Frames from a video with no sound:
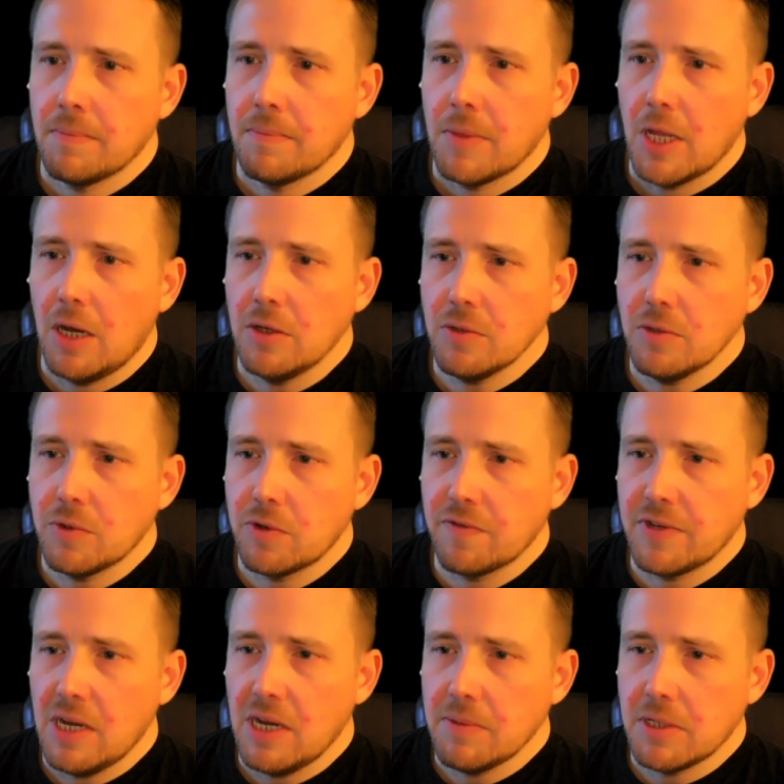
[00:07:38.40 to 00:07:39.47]
I also wonder if
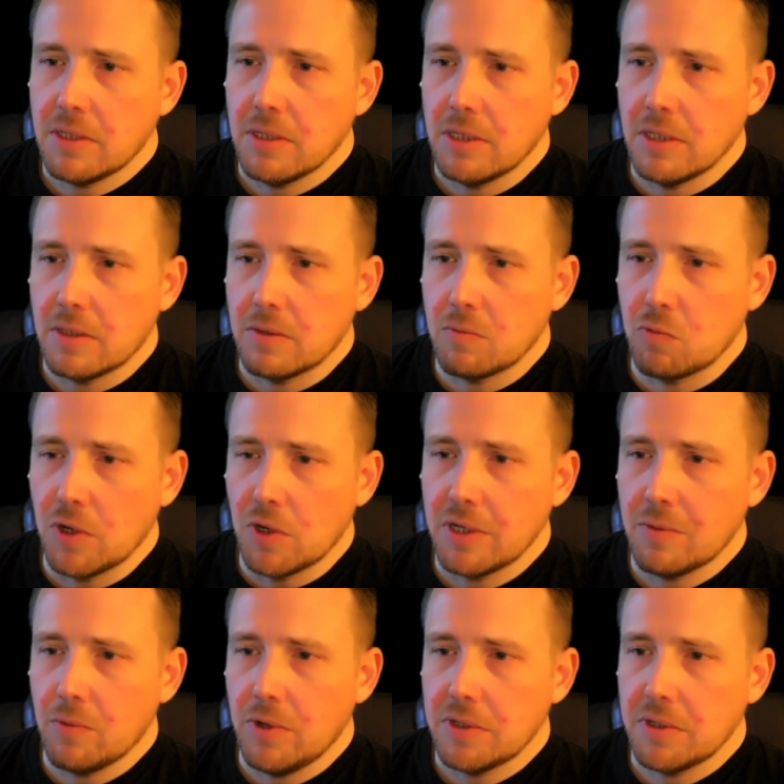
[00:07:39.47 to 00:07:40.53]
time is
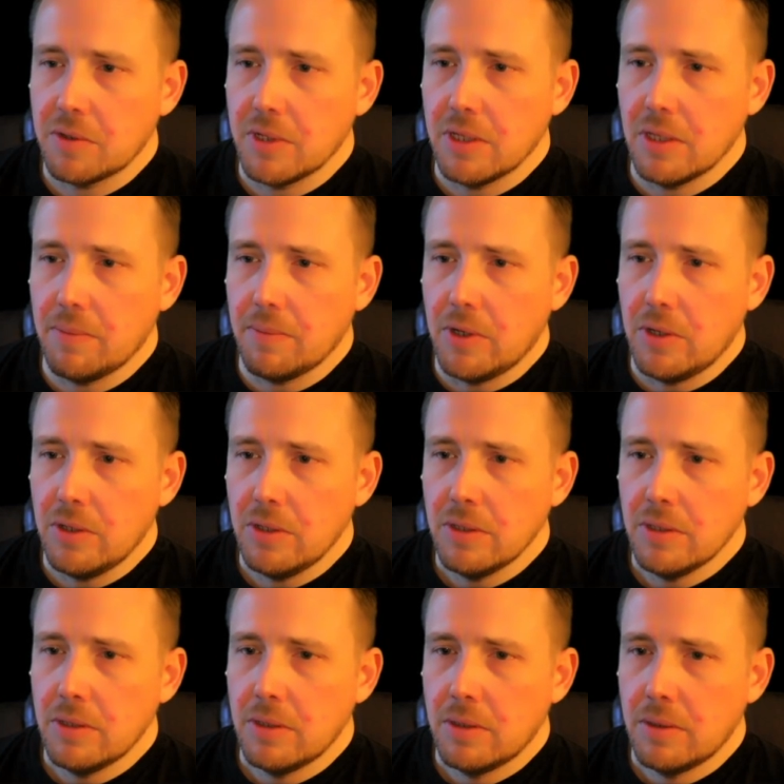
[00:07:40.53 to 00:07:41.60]
running while you're in the
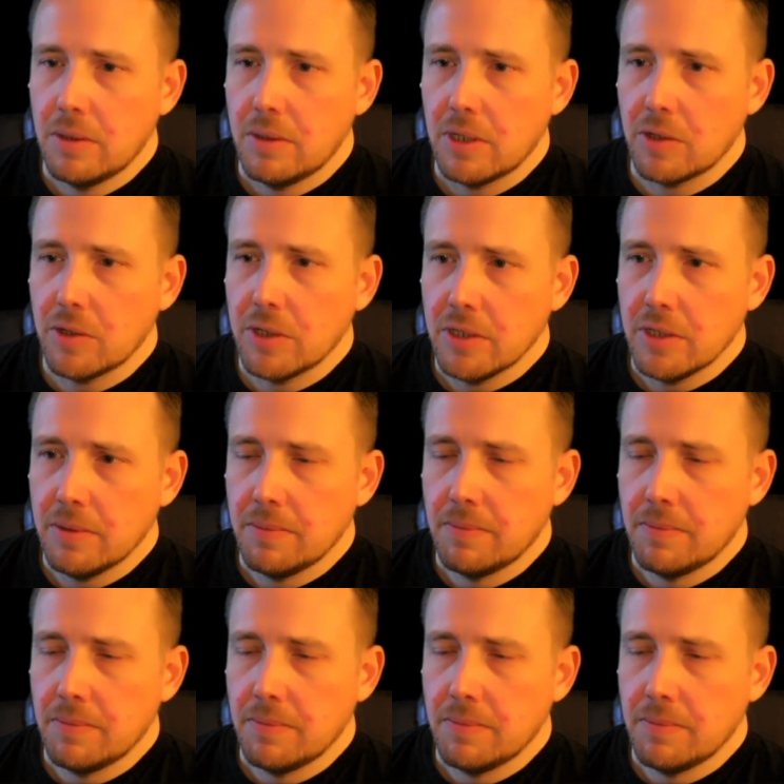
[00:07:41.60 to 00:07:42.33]
mall area.